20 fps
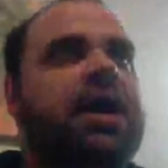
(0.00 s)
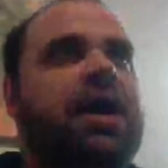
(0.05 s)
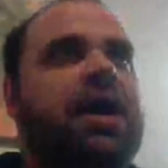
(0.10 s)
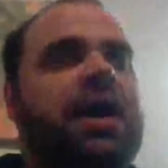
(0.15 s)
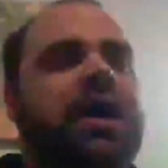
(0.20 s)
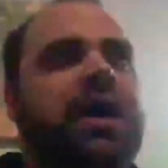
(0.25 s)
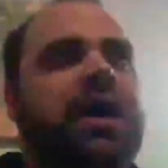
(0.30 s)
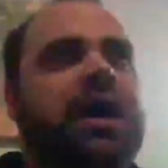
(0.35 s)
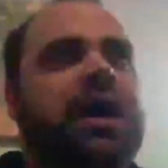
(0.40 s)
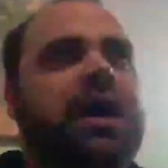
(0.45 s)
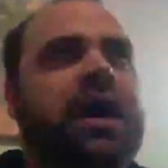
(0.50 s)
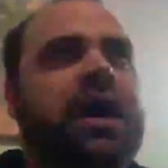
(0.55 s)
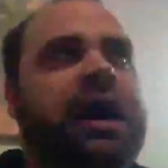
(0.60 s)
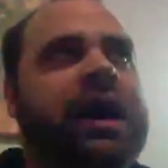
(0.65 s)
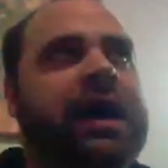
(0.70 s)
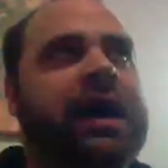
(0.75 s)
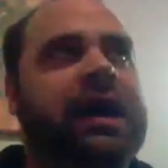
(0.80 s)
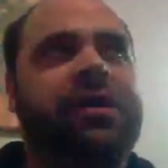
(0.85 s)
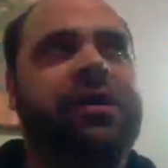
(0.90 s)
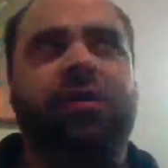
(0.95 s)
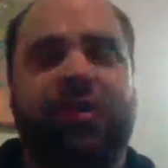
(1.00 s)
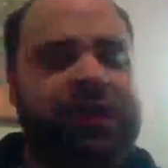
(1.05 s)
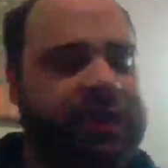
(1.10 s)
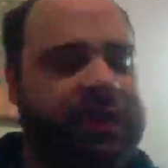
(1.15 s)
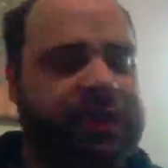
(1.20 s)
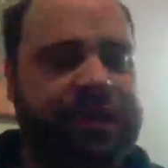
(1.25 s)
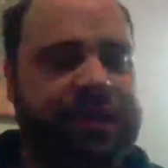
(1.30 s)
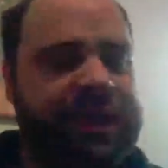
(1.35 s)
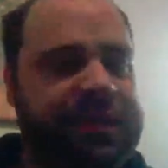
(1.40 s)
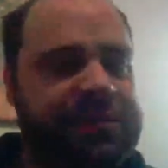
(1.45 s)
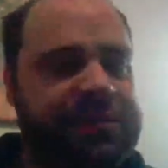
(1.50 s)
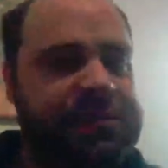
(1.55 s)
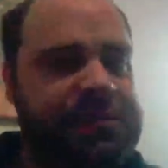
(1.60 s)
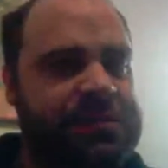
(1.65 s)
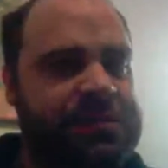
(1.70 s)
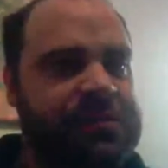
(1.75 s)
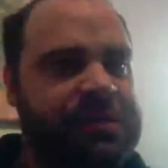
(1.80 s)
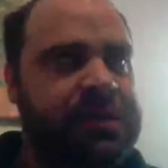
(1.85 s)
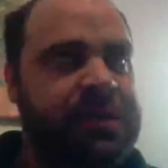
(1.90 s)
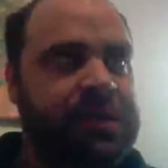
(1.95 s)
And I don't think that
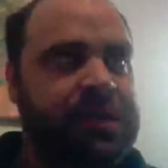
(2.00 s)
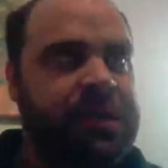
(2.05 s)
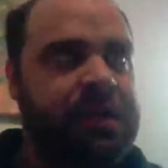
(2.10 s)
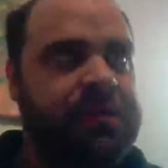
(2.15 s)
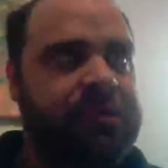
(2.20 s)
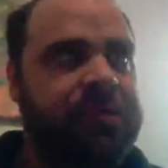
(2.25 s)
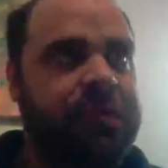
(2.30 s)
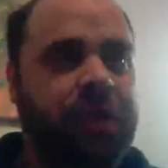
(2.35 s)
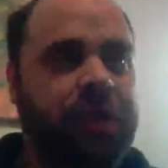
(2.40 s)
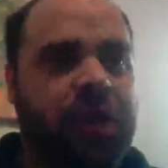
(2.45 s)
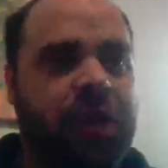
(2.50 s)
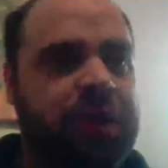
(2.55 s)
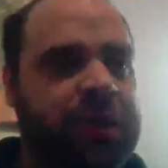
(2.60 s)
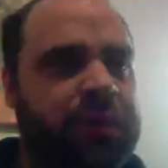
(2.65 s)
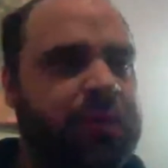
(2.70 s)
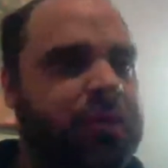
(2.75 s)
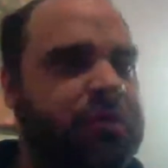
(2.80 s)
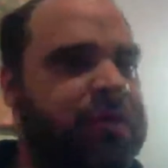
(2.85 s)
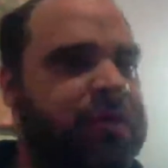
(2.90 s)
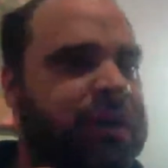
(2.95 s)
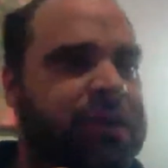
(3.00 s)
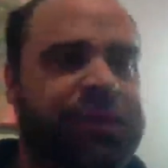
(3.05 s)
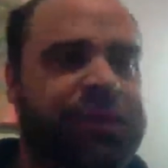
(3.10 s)
that's a Foucaultian move.